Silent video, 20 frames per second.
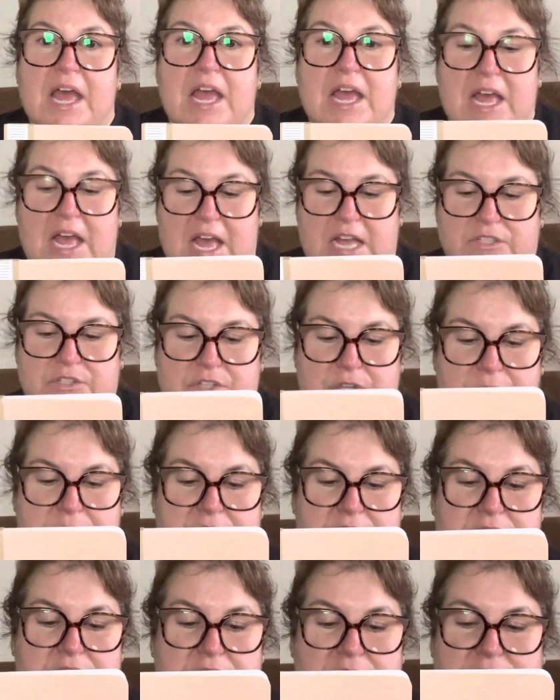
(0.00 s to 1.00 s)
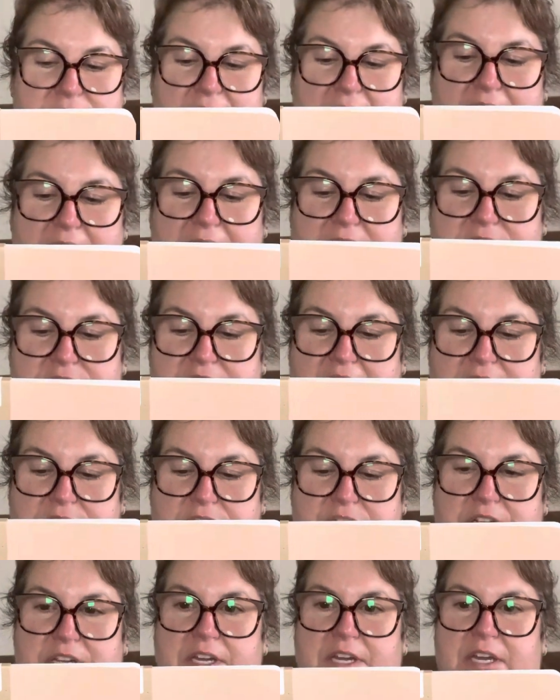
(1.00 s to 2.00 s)
And so this is a
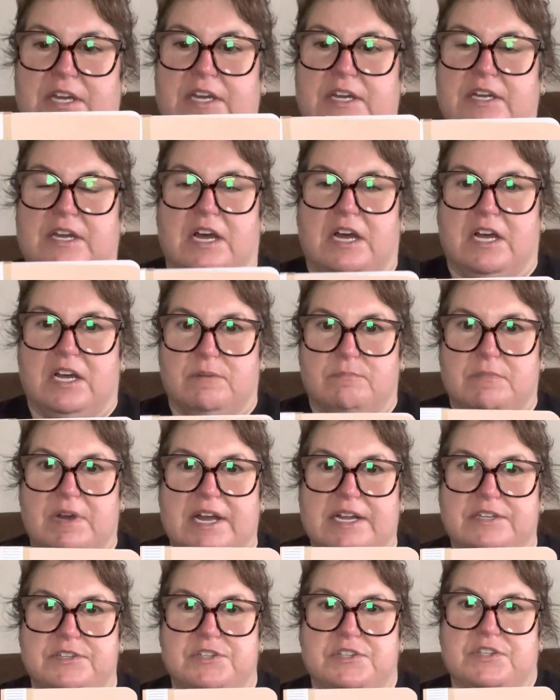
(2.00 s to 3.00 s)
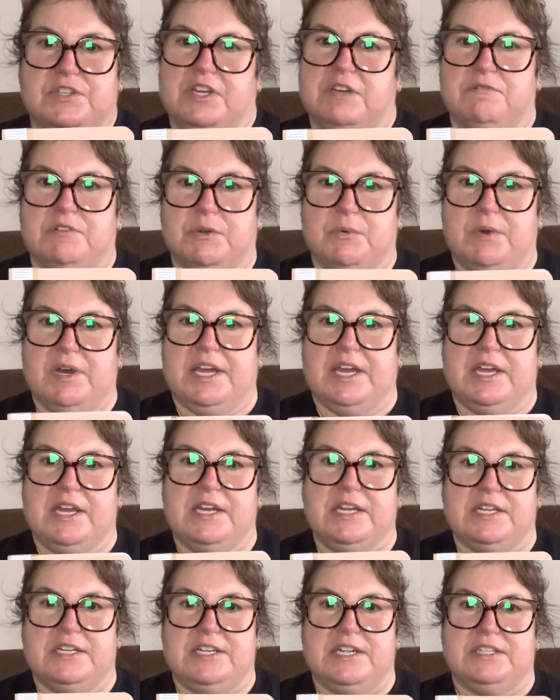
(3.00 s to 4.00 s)
dentic. Um, I had just given
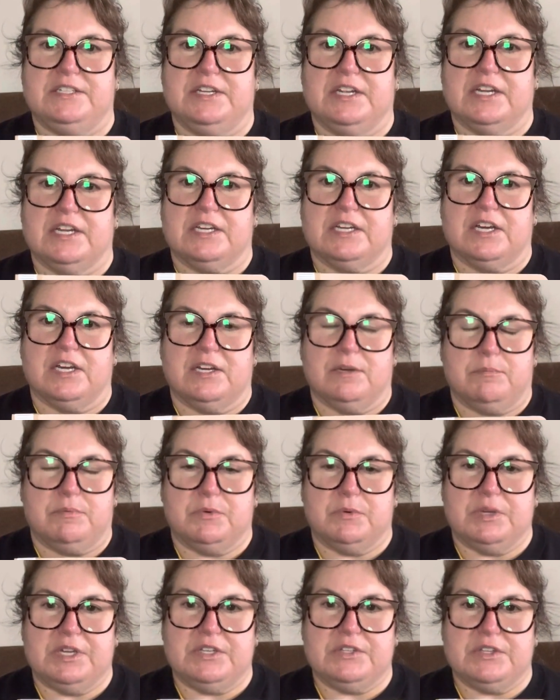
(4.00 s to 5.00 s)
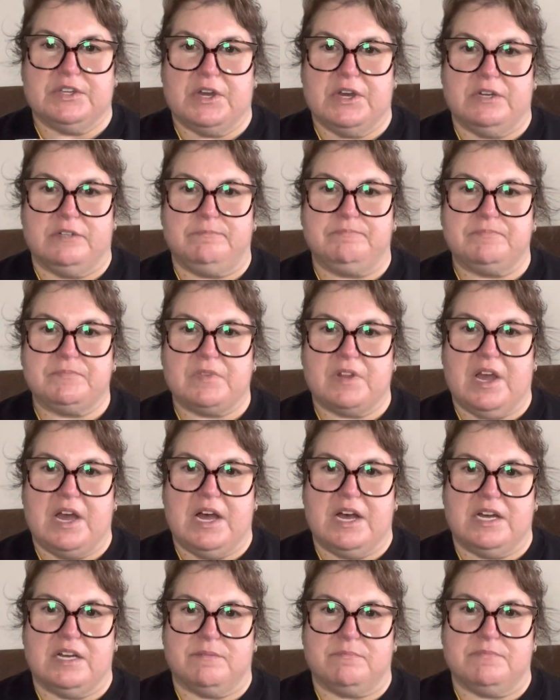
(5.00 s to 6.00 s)
away a dentic a couple weeks ago.
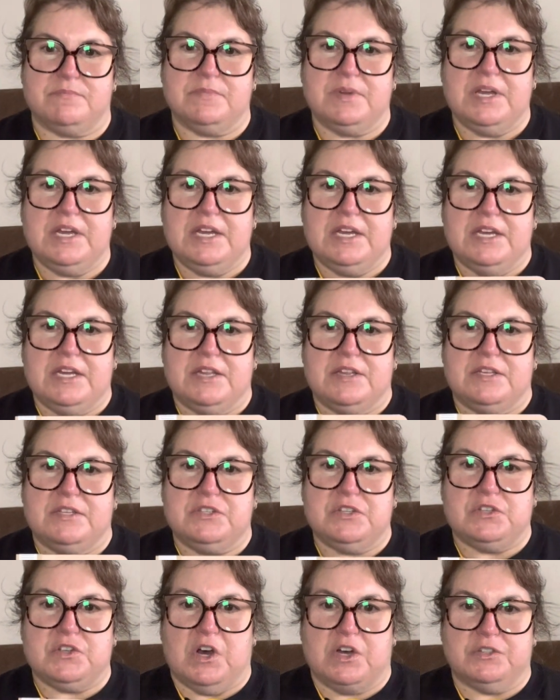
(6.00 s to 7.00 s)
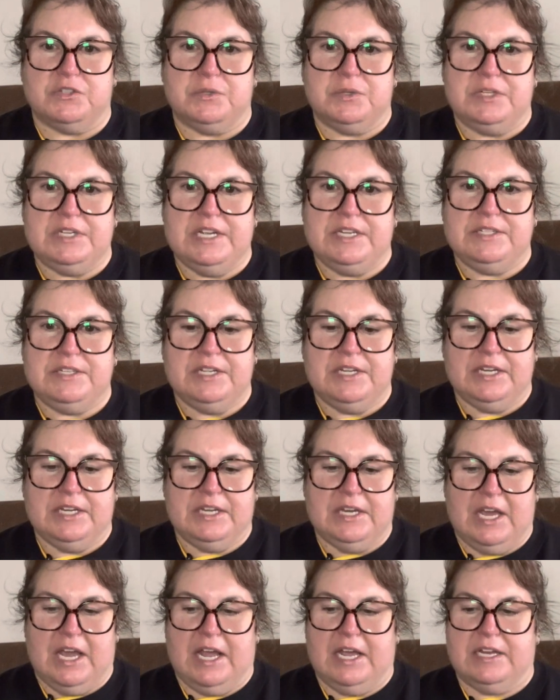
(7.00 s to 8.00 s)
Um, this is also a dentic,
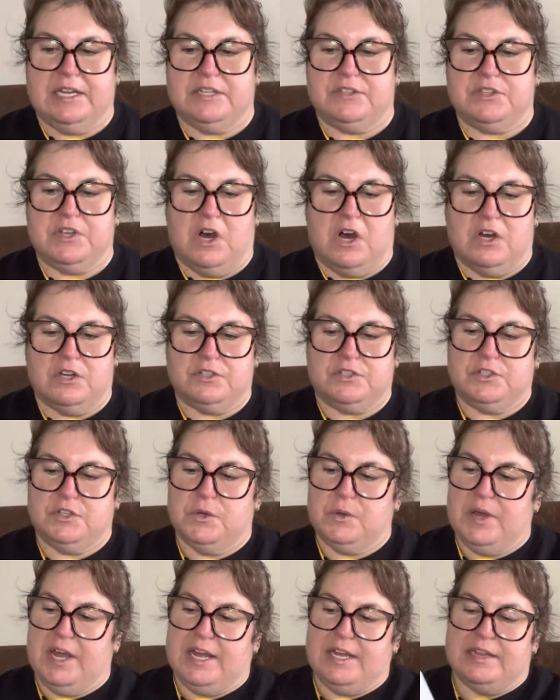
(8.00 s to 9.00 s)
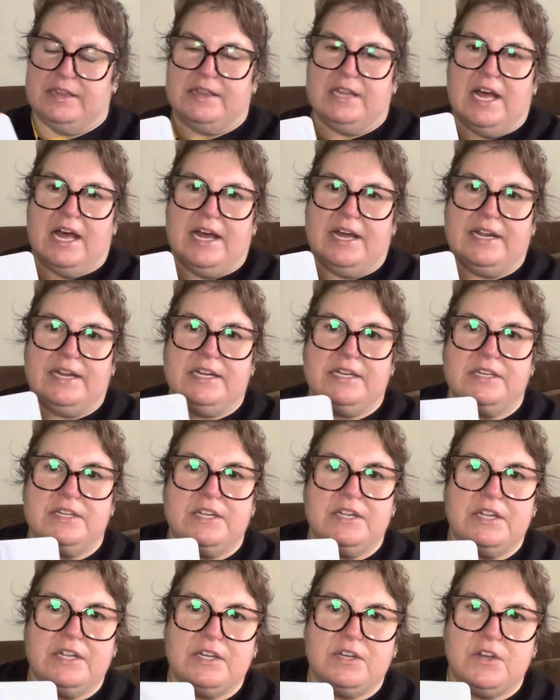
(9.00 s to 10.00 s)
and it's also a
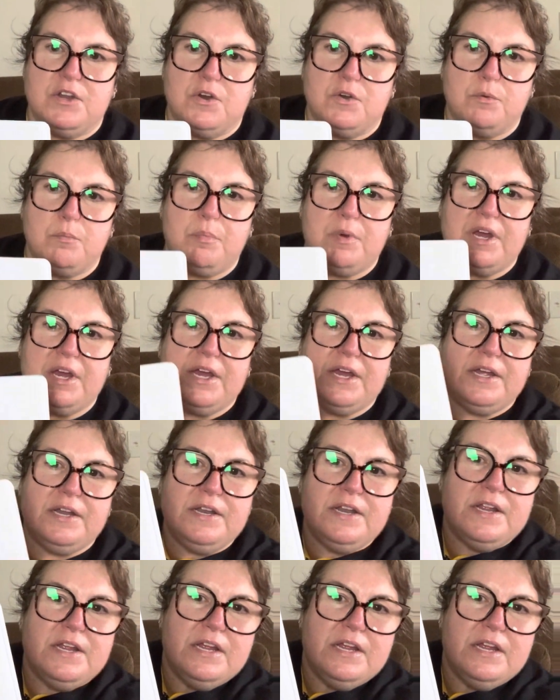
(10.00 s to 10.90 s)
lined notepad.